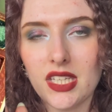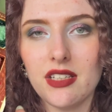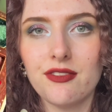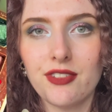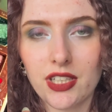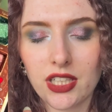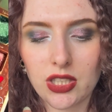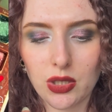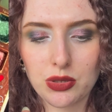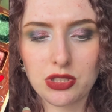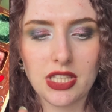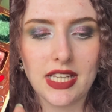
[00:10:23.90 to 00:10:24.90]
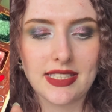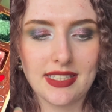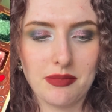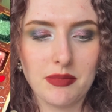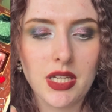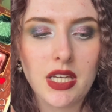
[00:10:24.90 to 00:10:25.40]
very close to that.
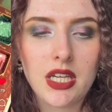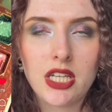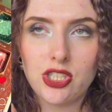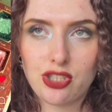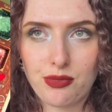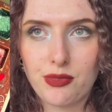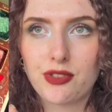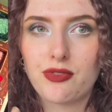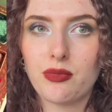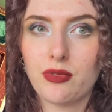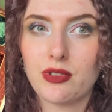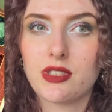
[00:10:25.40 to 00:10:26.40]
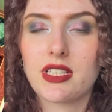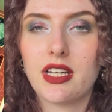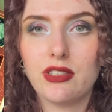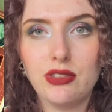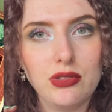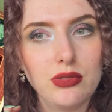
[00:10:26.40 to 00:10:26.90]
Some shimmers from Oden's I
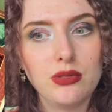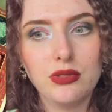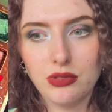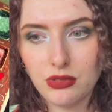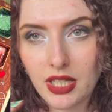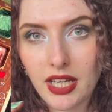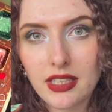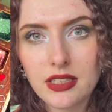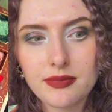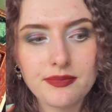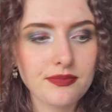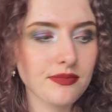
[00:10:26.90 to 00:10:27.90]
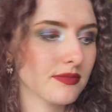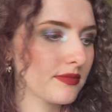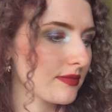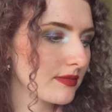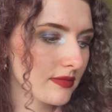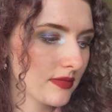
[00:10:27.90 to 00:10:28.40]
do that.
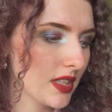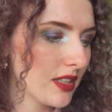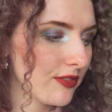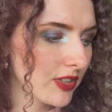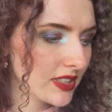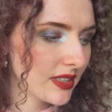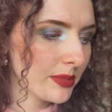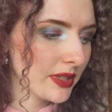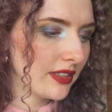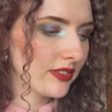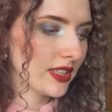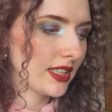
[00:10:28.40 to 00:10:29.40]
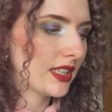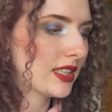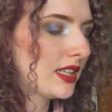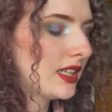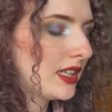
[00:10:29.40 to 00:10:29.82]
For example, even like